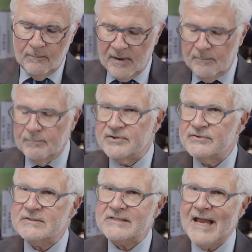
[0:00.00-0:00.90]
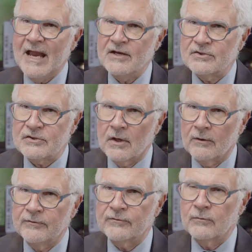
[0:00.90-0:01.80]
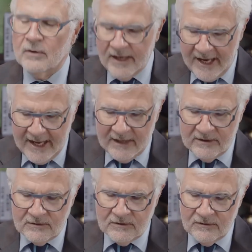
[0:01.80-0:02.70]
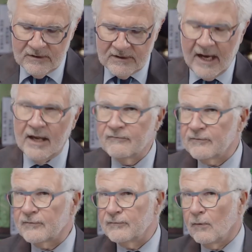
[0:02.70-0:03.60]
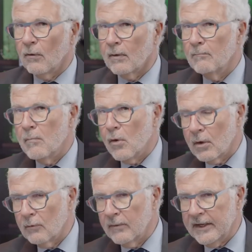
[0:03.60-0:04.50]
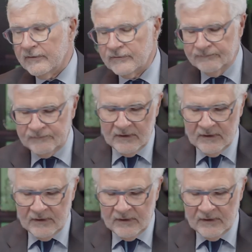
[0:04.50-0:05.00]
but pistachios were added to the diet for four more weeks.